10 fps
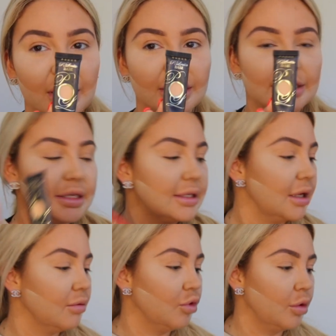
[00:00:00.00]
This is
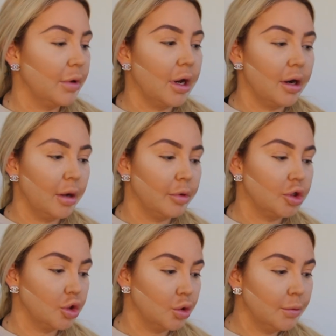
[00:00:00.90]
in Rumor number
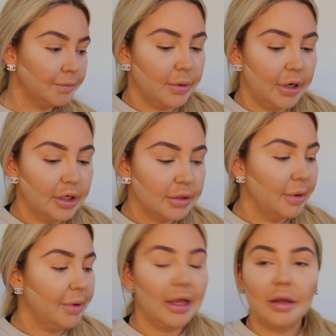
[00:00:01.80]
2. So when I use
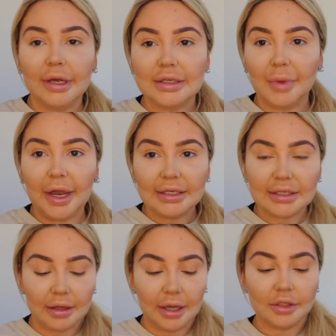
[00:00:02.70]
my P. Louise base,
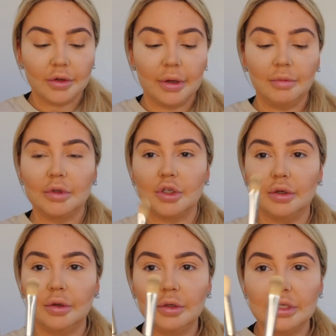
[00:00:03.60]
I like going with
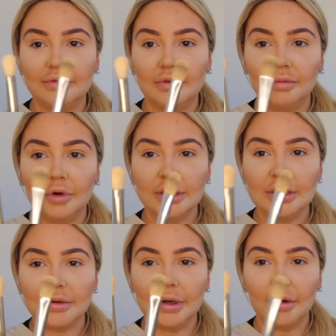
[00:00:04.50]
2 different
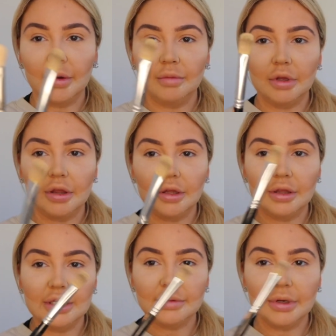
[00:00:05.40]
ones. So I go in with
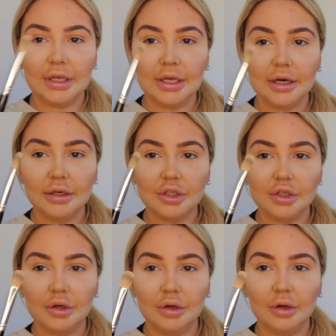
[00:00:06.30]
this one here
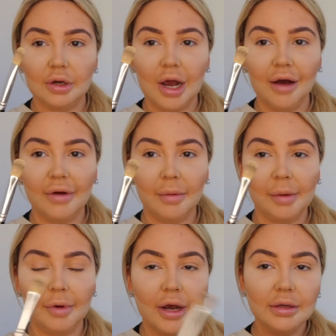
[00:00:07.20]
to carve out my
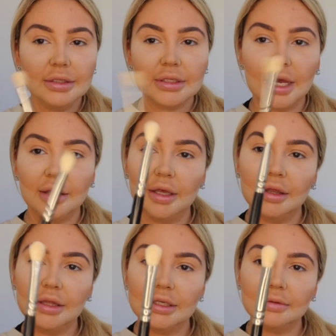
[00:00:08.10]
brows, and
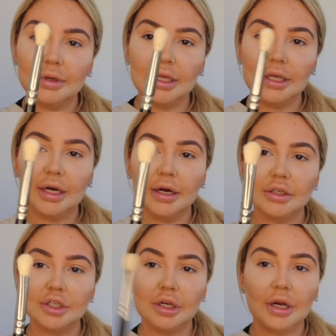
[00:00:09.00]
then this one here
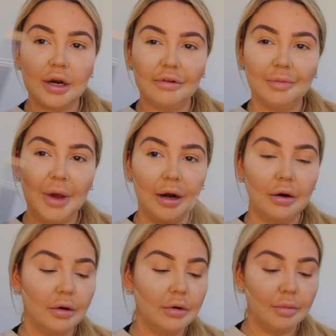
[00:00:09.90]
to kind of pat
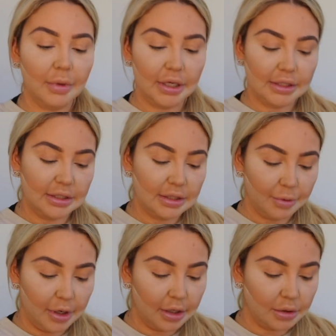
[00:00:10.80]
it on, because this
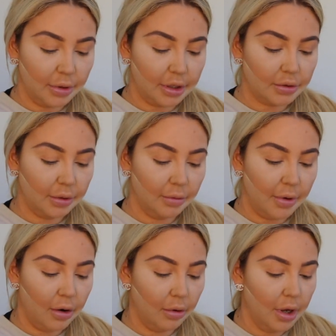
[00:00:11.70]
product works really
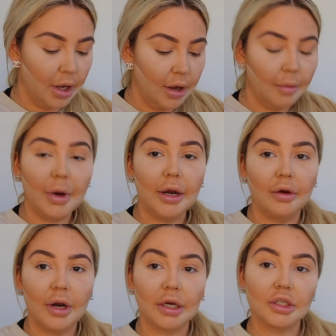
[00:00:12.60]
well by
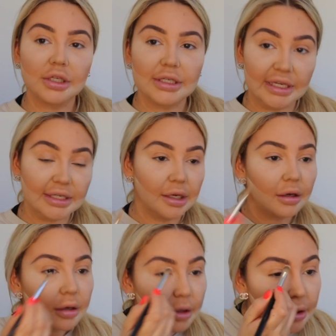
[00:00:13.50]
not actually setting.